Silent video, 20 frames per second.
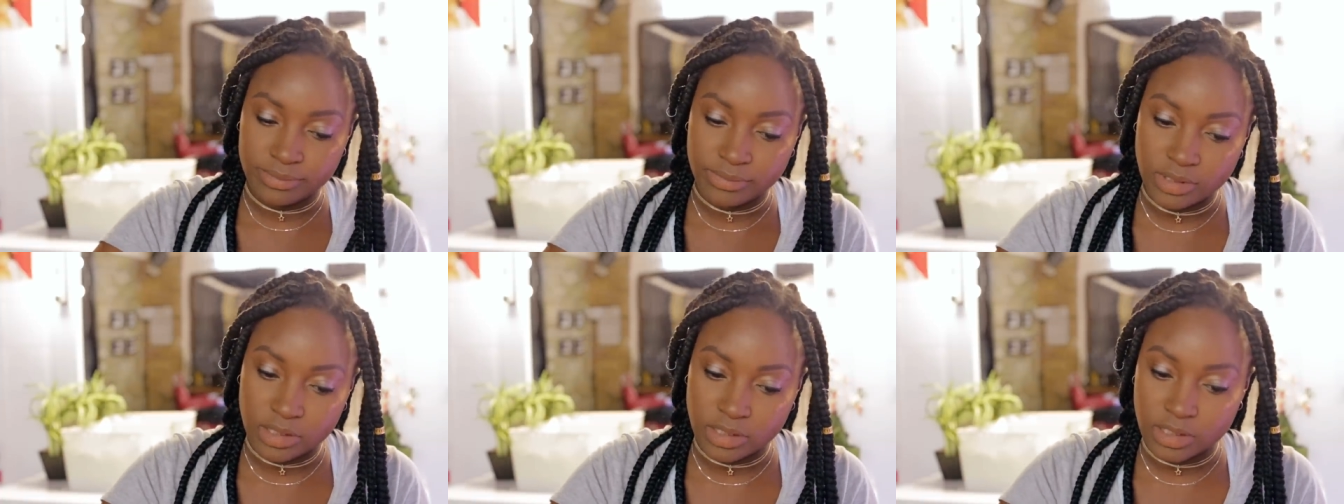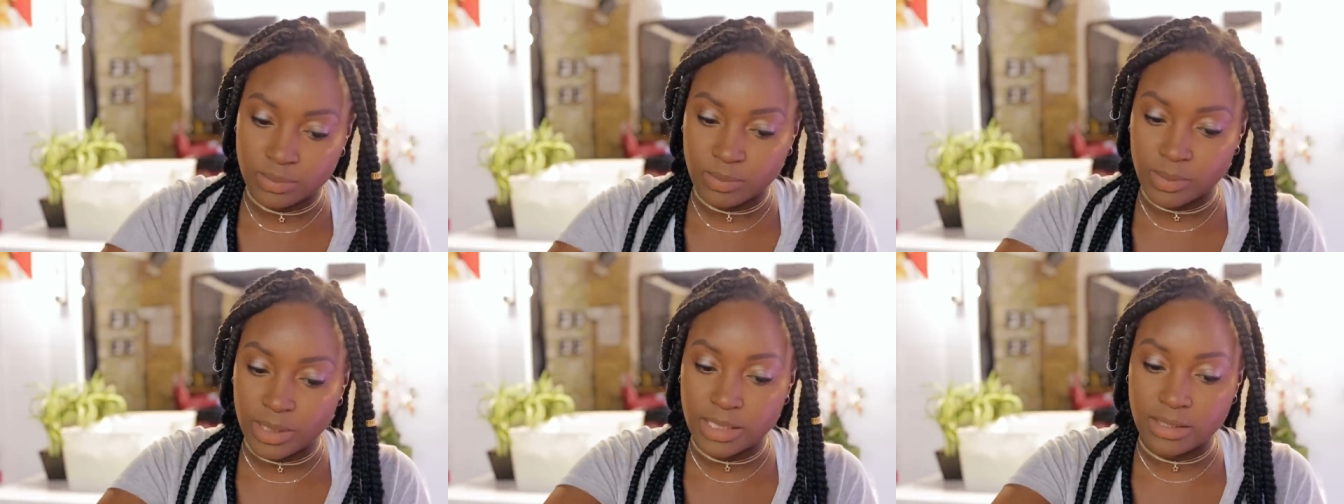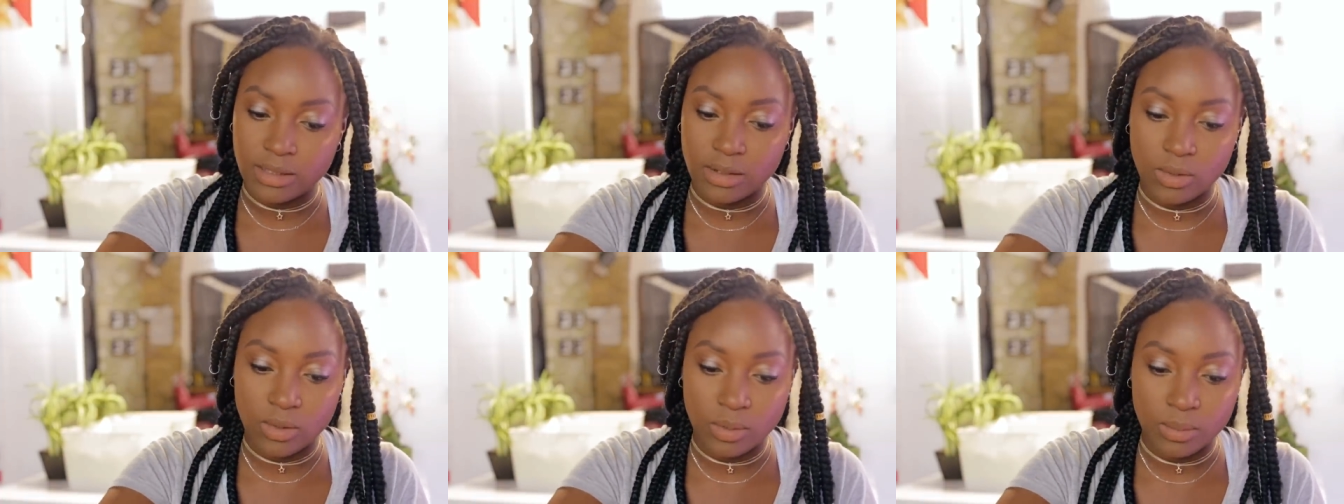just
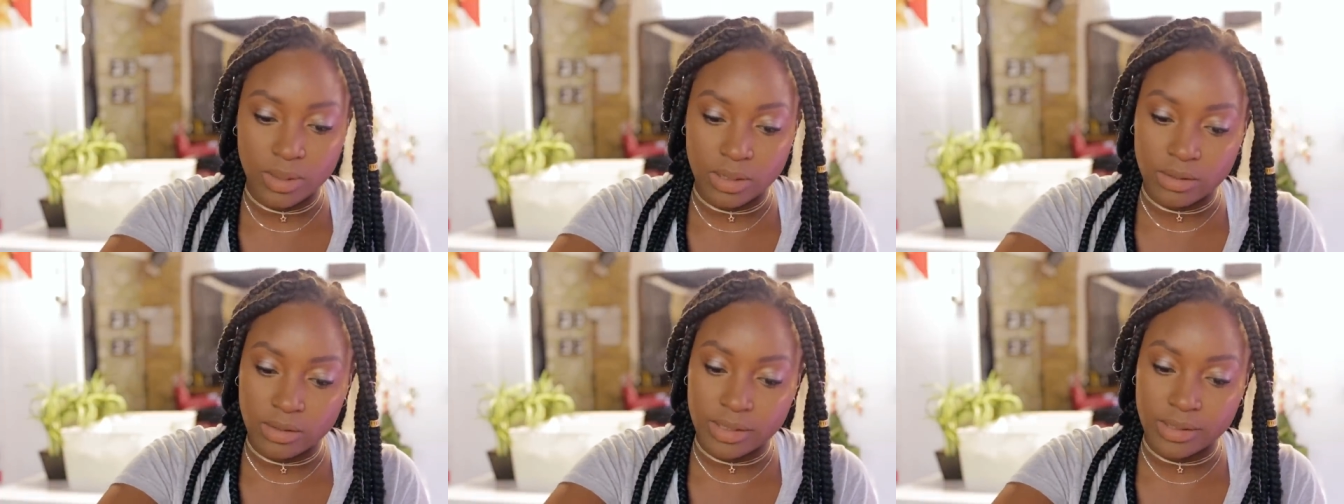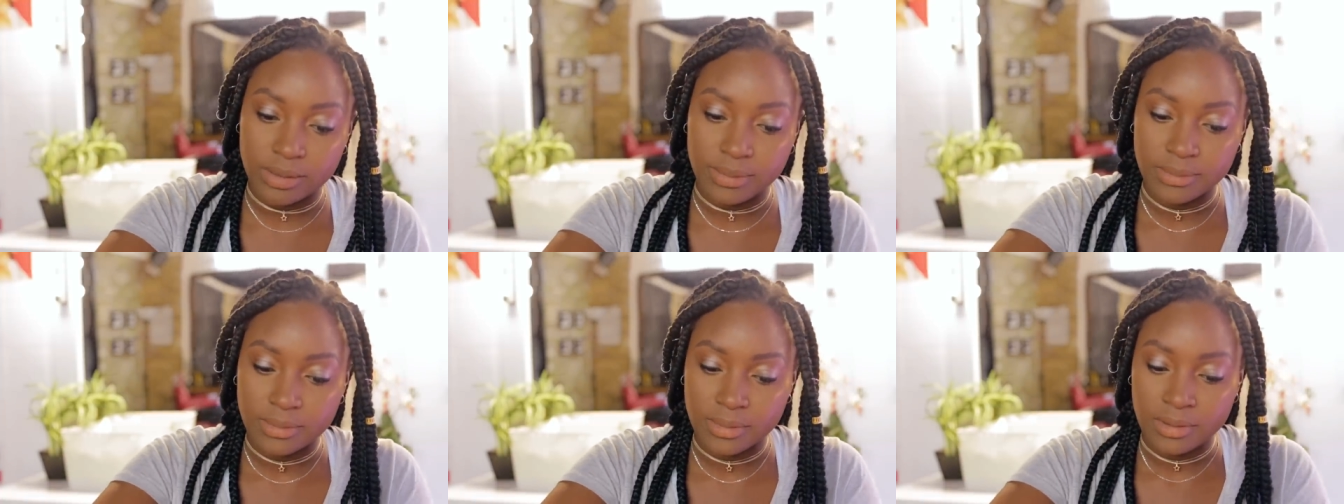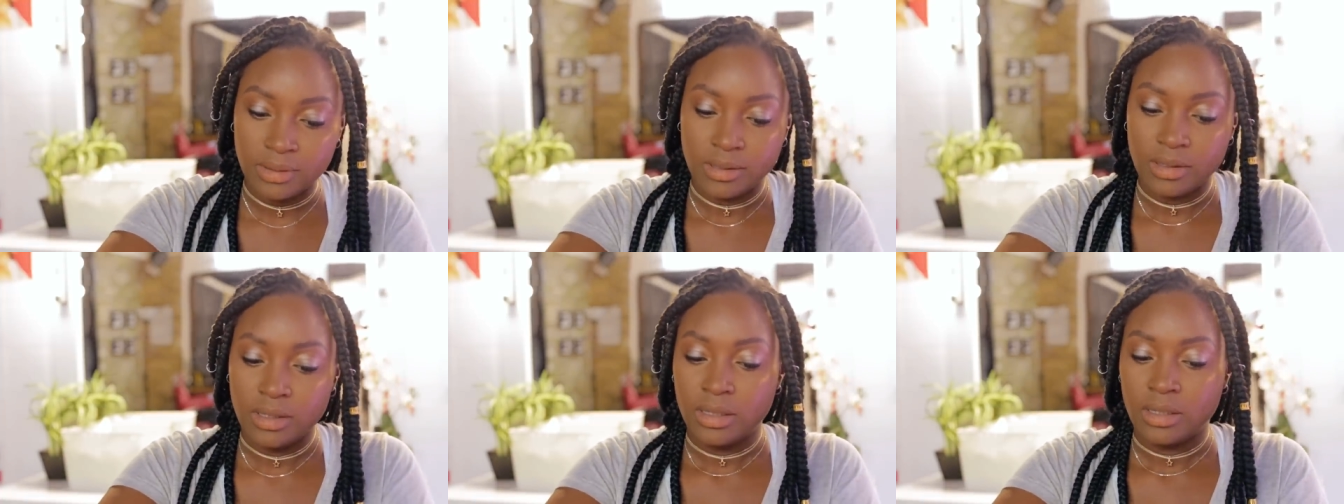sprayed the whole mirror.
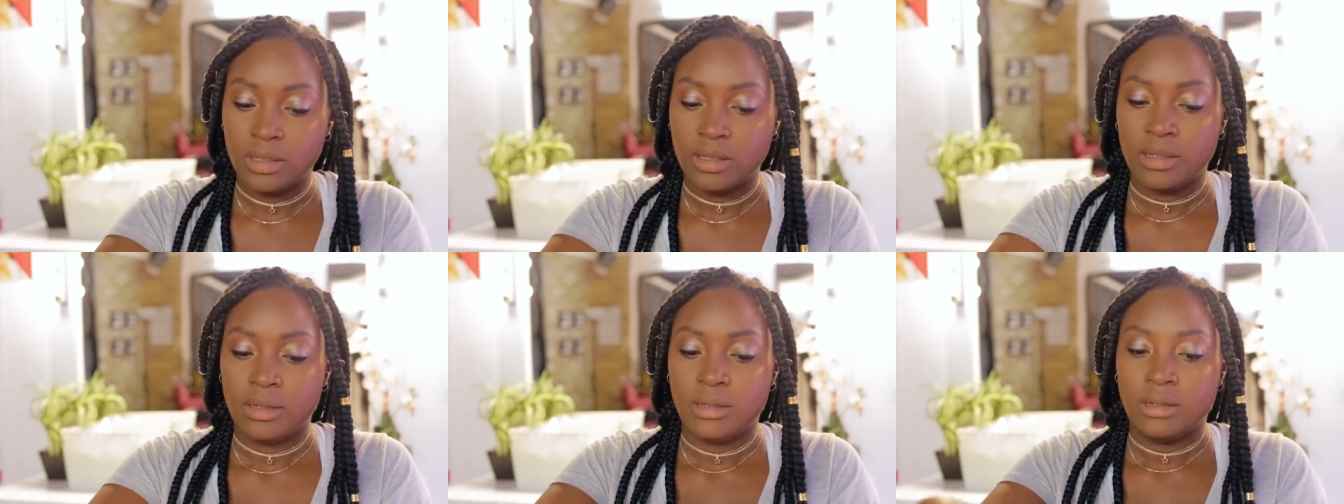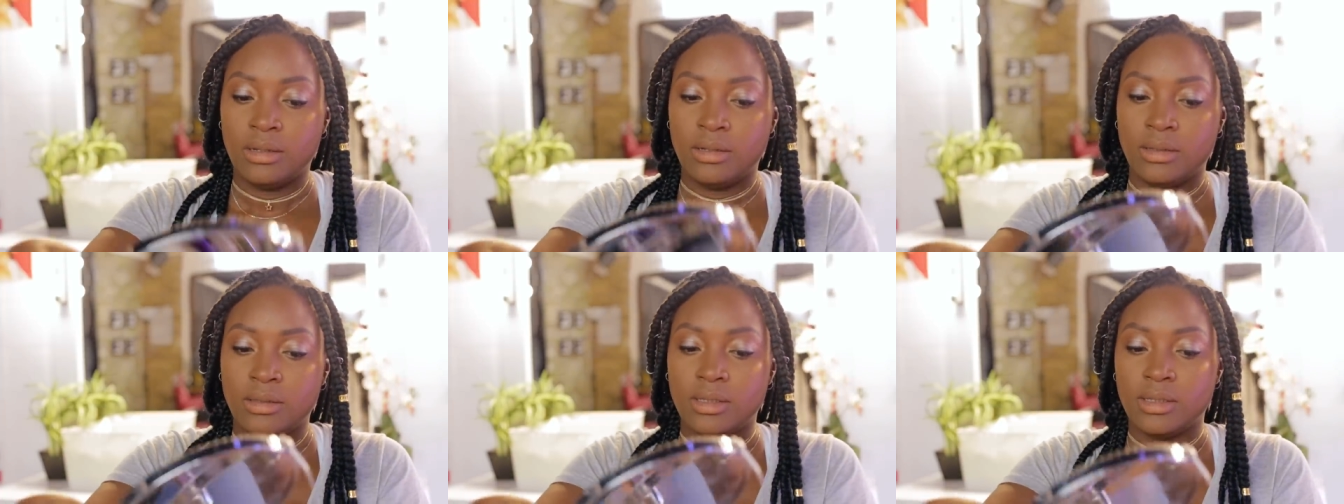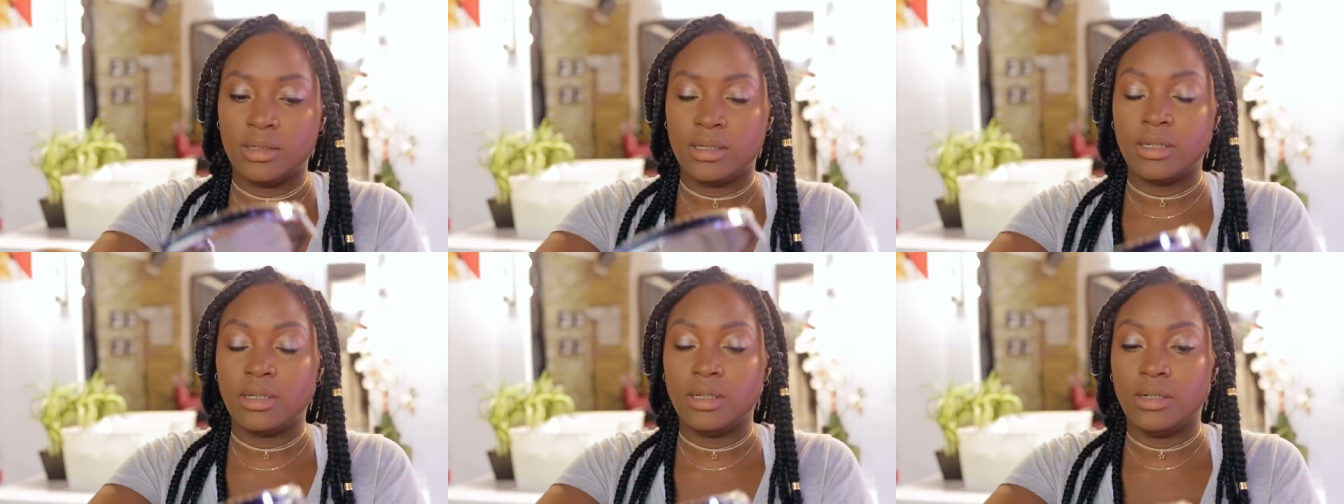
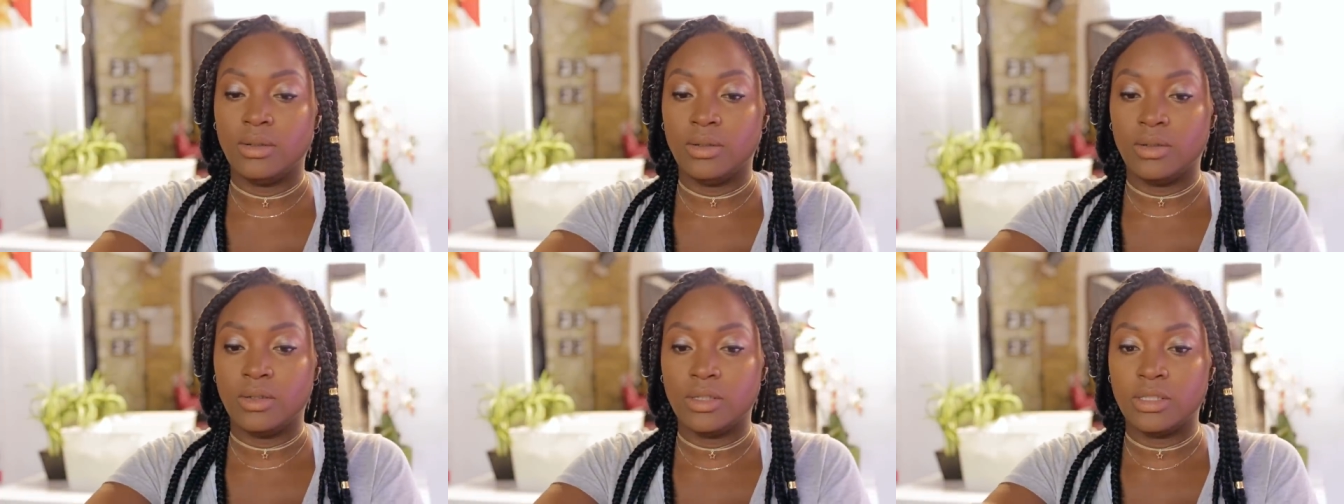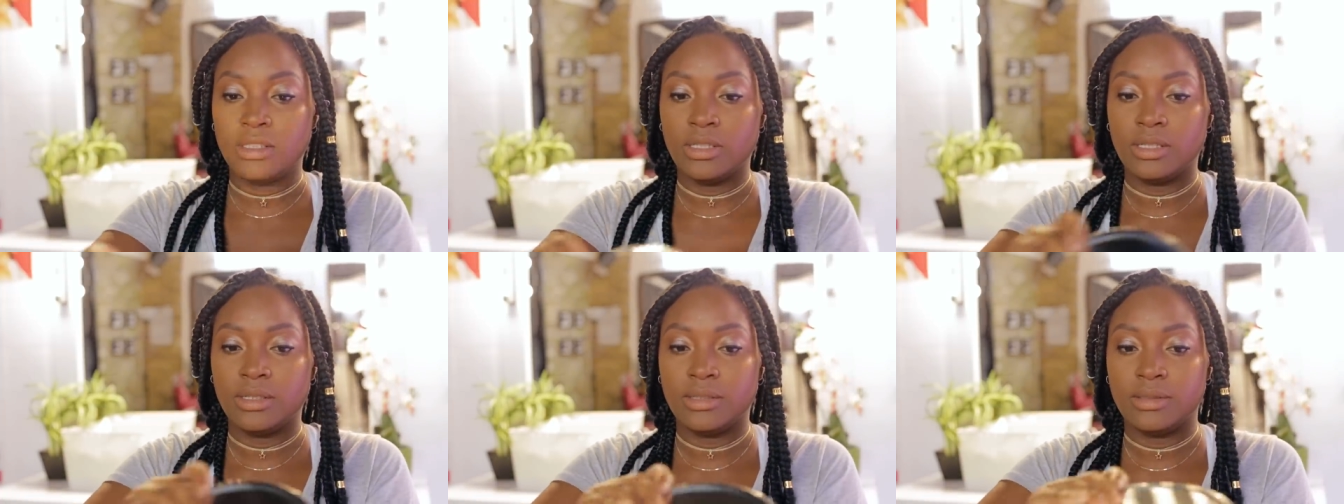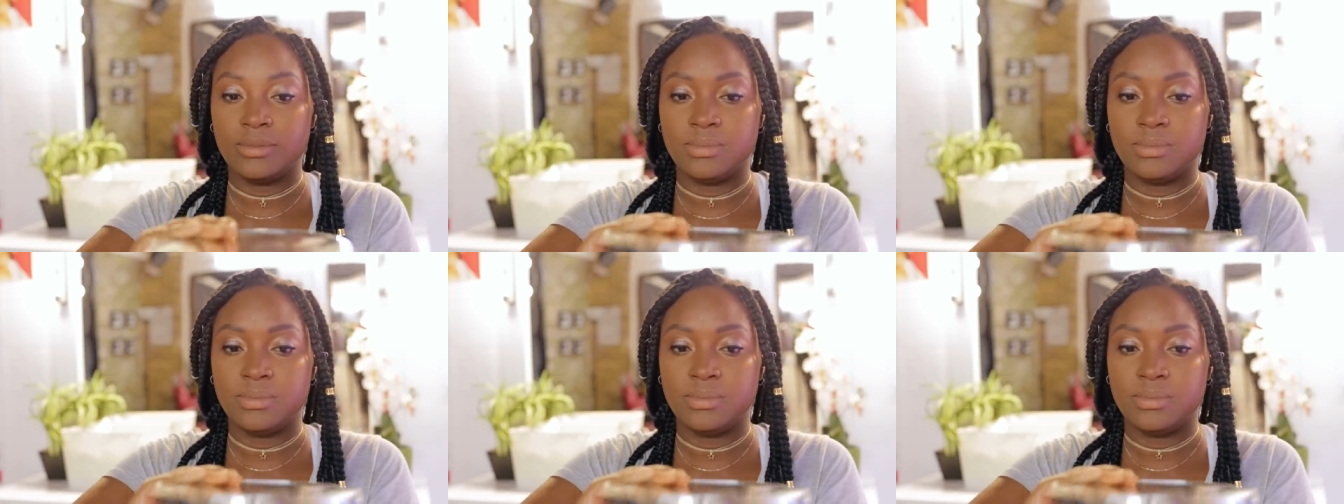Oh Lord.